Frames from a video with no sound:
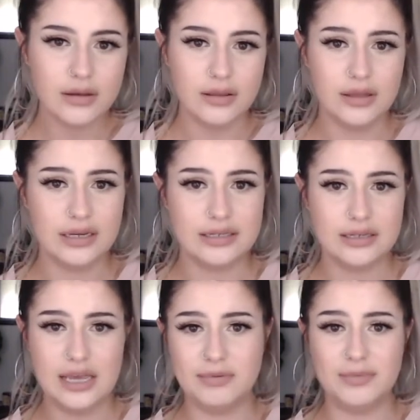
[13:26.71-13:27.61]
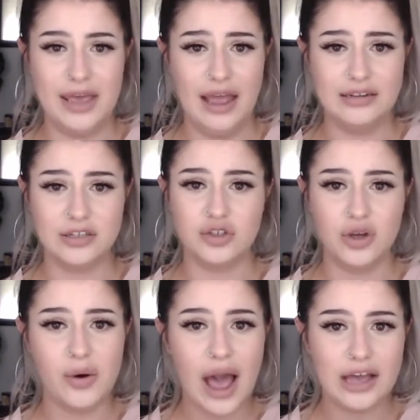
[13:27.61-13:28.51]
This keeps my ends
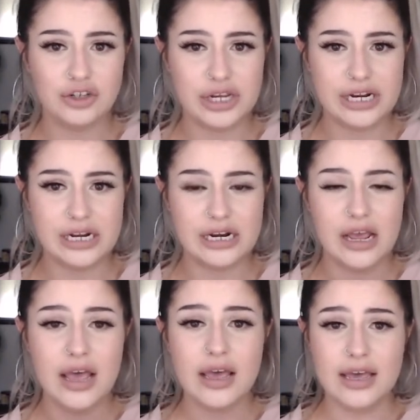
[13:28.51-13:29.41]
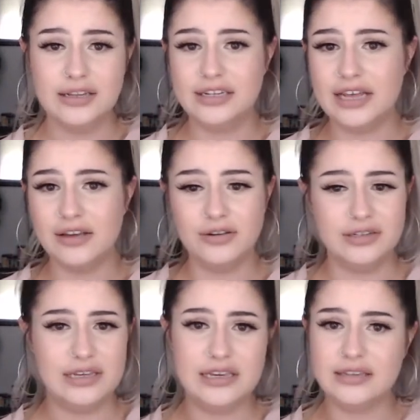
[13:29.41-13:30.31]
so hydrated, it
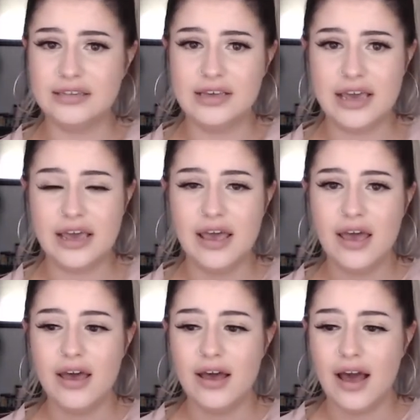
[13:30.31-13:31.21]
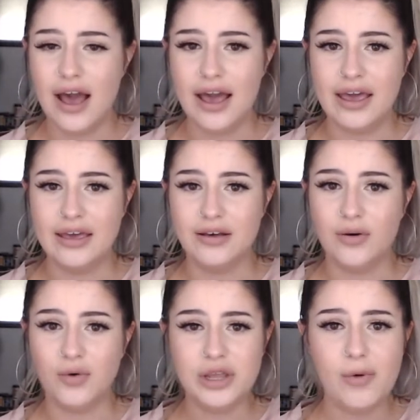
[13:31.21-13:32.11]
detangles easily. I
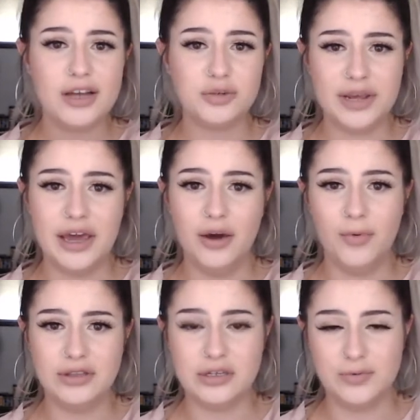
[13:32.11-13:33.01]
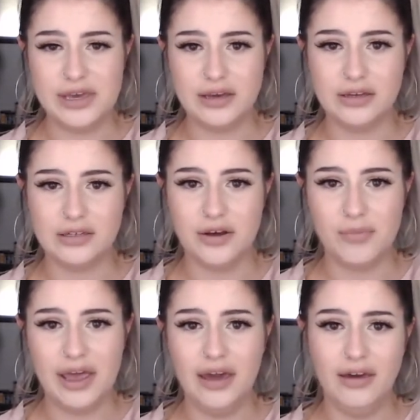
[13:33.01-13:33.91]
only wash my hair once a week, so
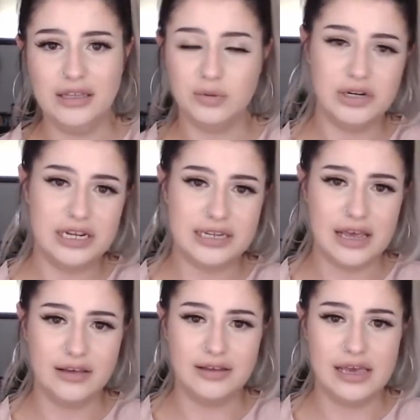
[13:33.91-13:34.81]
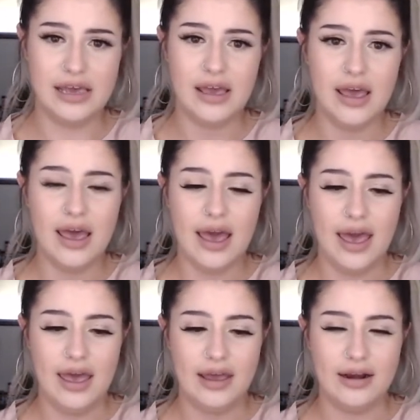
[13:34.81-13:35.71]
my hair gets pretty tangly,
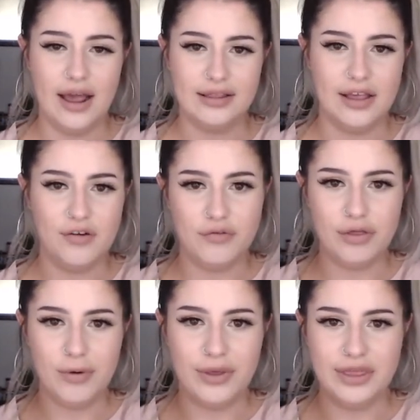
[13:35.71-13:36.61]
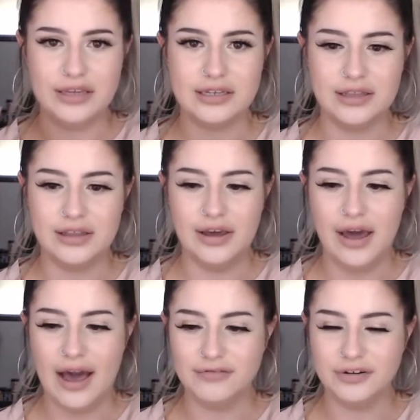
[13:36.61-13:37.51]
and I love throwing this in there
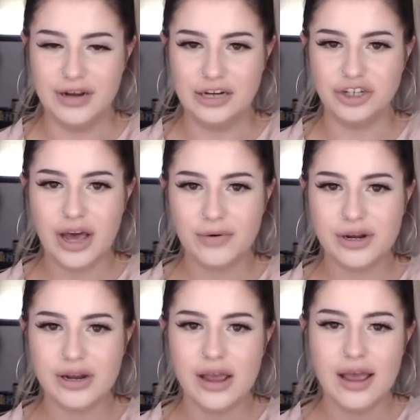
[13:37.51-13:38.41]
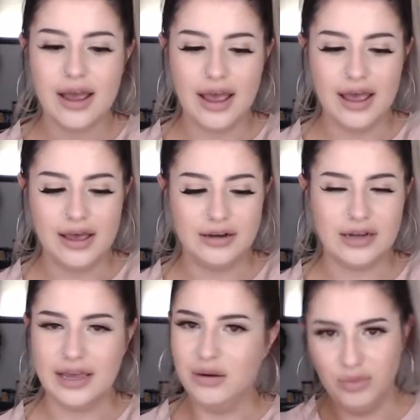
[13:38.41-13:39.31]
after I shower, and
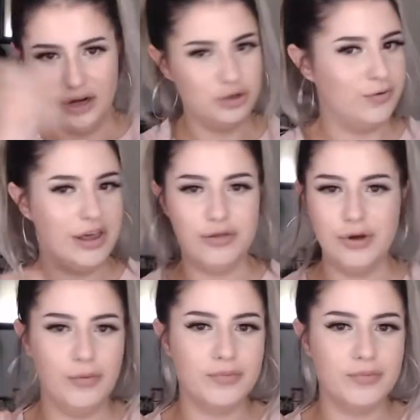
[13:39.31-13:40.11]
I can brush right through.